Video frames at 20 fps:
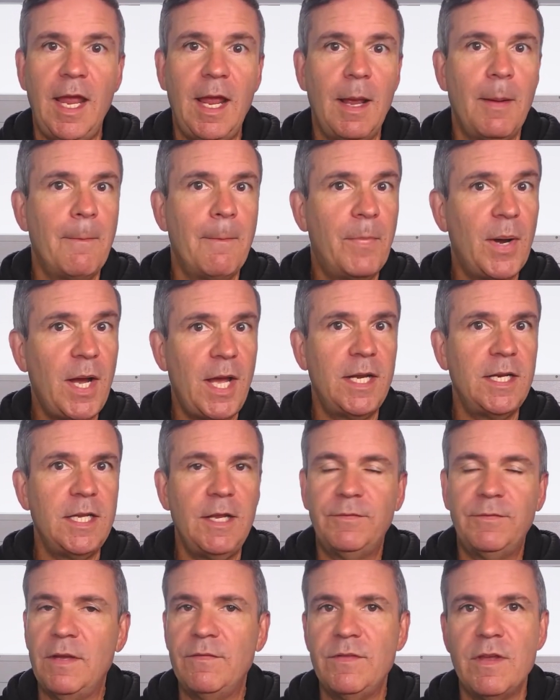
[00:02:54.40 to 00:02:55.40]
But
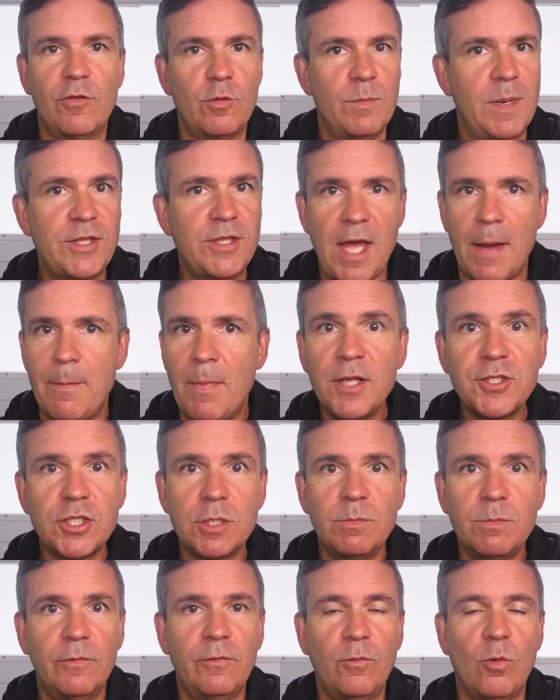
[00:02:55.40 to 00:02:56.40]
if they've never met that monster
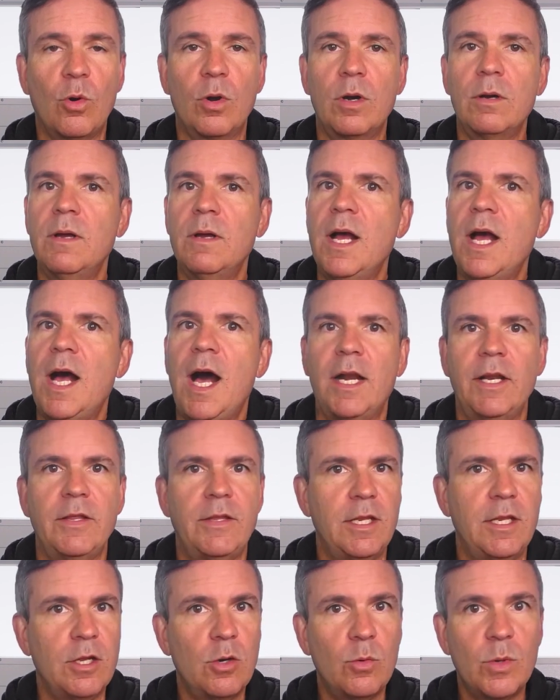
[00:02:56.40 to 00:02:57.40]
before, how do
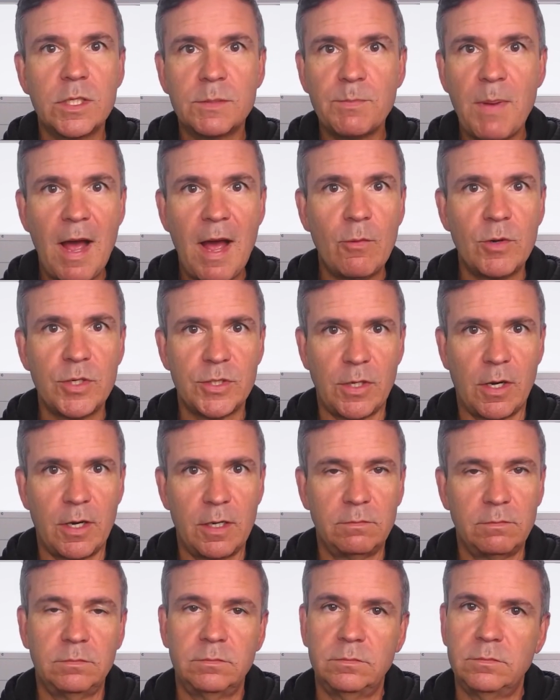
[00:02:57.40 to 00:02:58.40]
they know what its powers are?
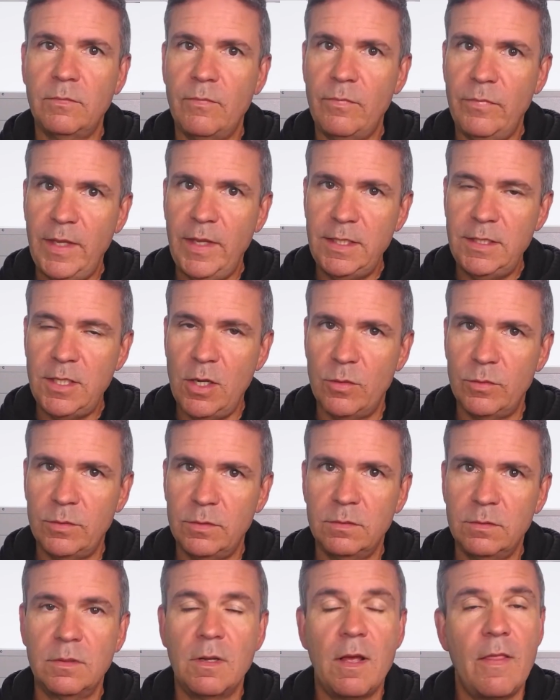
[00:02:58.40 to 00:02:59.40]
They don't.
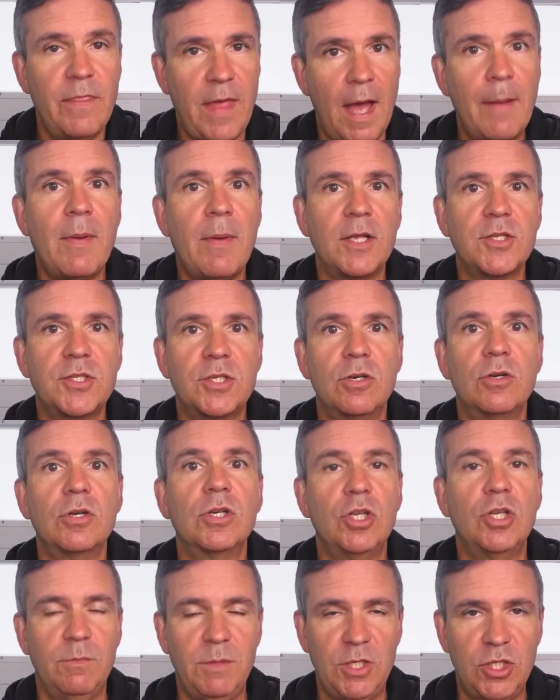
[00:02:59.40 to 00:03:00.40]
That monster
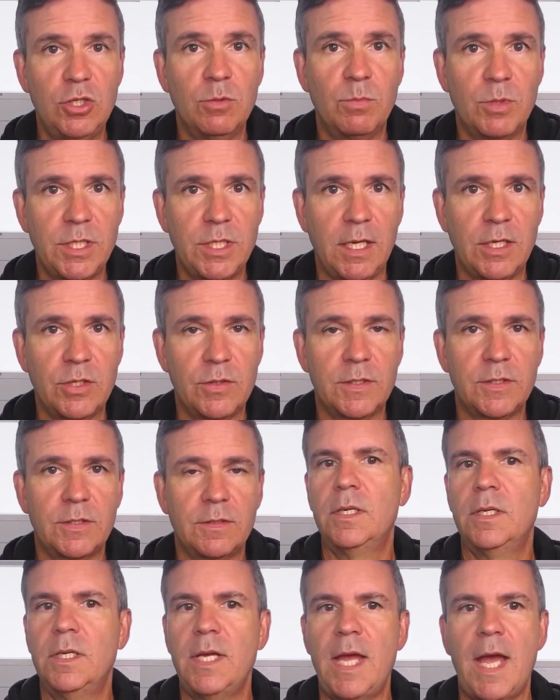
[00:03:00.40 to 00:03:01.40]
could be super dangerous.
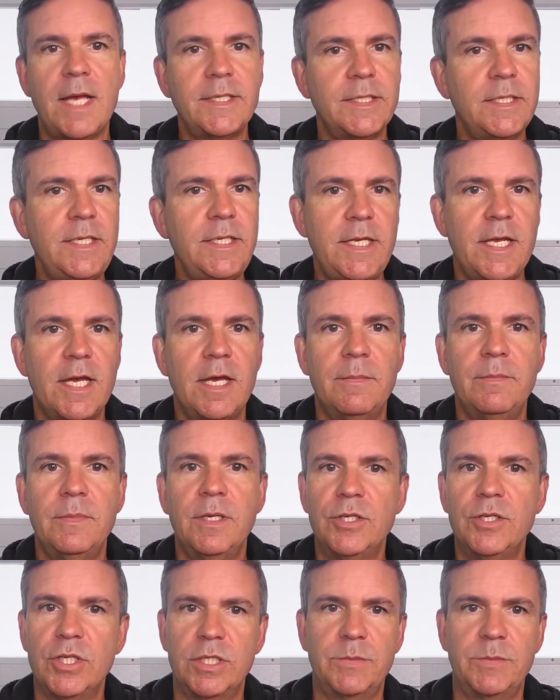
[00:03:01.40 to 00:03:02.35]
As a DM, just